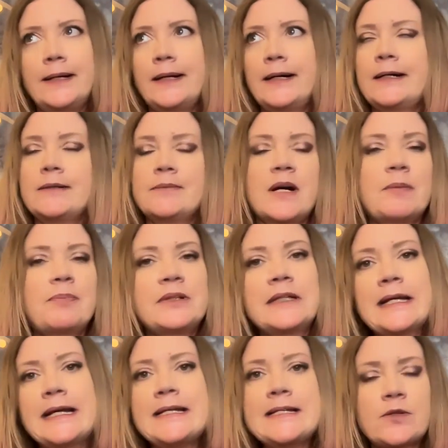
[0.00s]
a
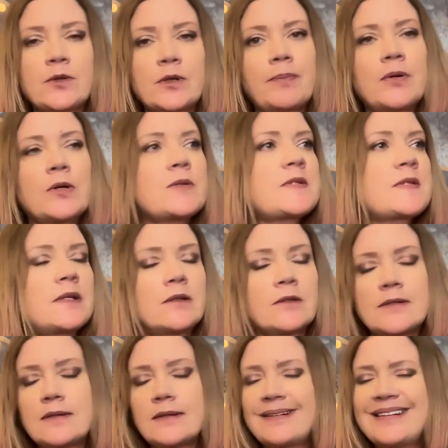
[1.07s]
place or a person
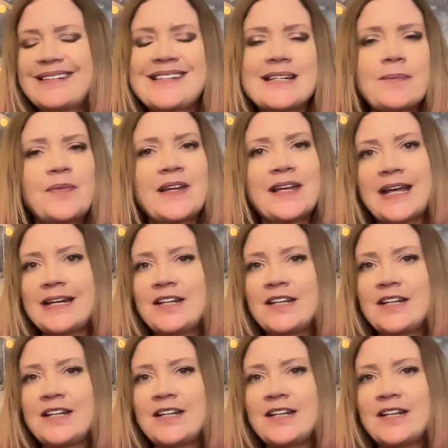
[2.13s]
or something,